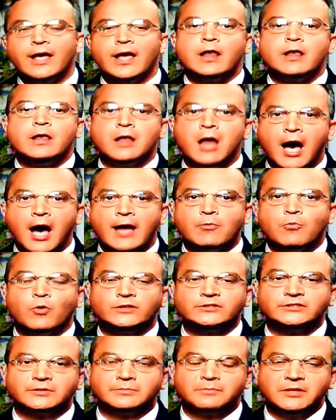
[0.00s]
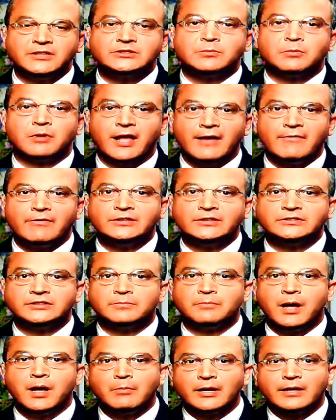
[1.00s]
not what's admissible evidence in
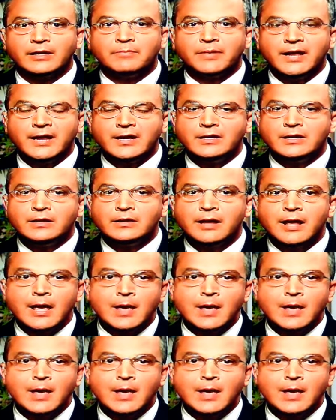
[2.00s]
public opinion,